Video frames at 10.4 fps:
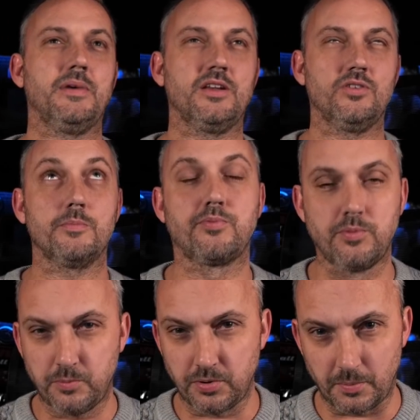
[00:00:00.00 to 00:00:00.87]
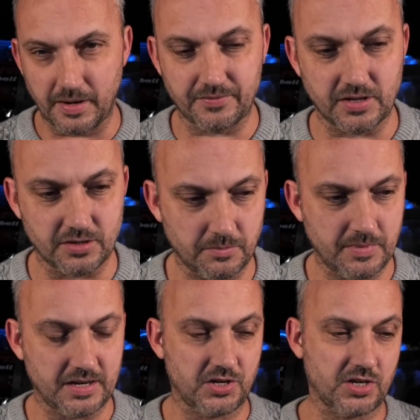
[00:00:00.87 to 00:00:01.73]
Man United will probably have their new
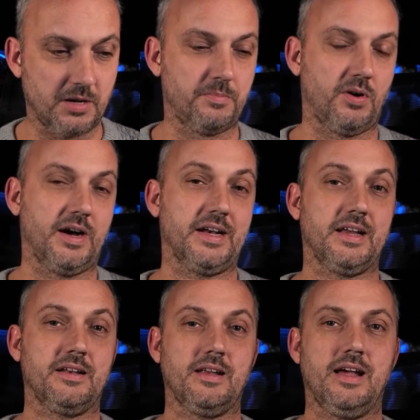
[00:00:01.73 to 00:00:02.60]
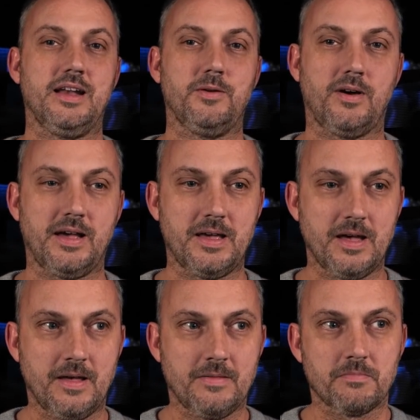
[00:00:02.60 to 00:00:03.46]
manager by then anyway.
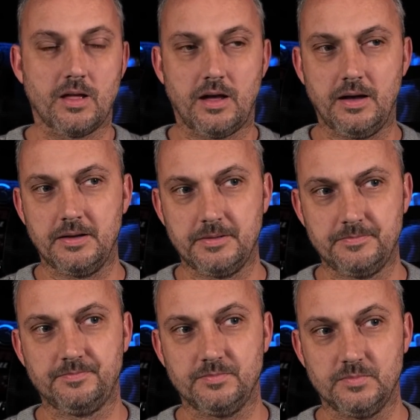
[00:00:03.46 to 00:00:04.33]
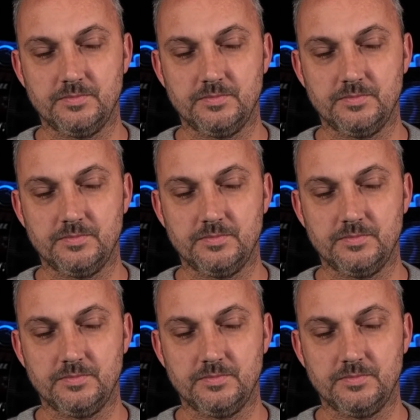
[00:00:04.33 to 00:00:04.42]
I